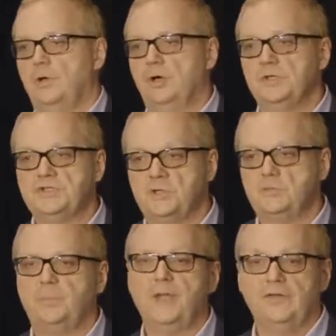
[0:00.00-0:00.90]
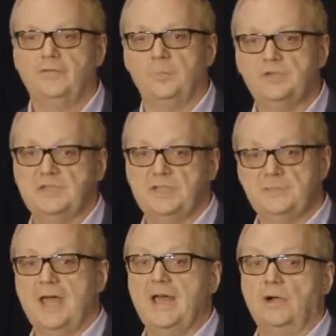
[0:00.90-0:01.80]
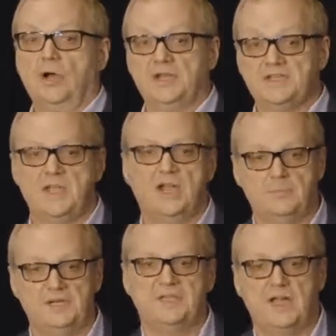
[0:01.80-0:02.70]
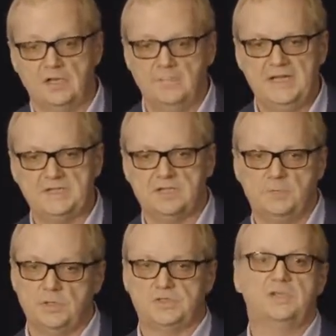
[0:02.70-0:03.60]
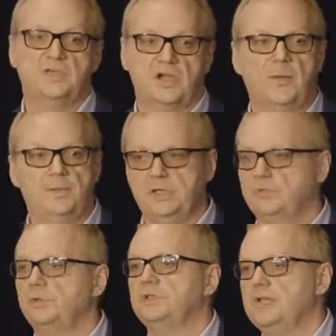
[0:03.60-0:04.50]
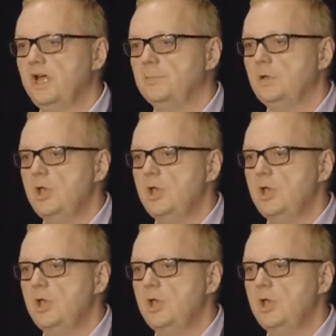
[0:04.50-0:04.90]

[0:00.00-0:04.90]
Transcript: On certain platforms, things matter on a second by second basis because things are happening in real time.